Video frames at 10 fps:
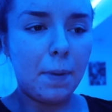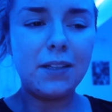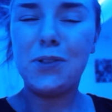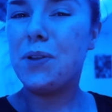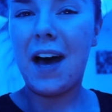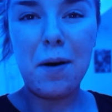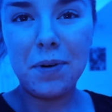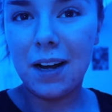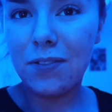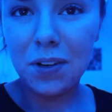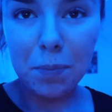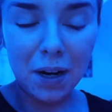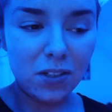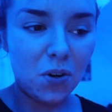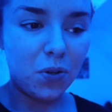Basically, all that happened after
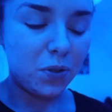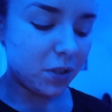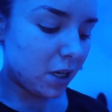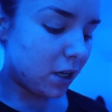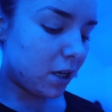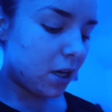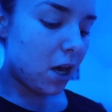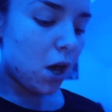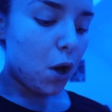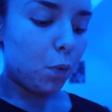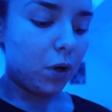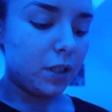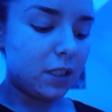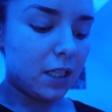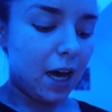McDonald's
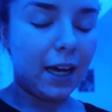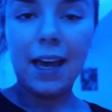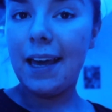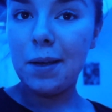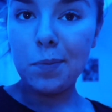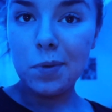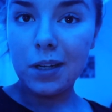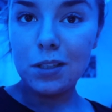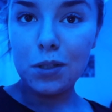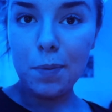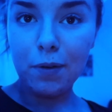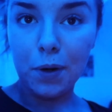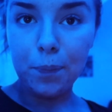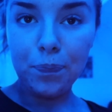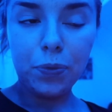was I came to my
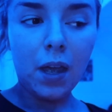room,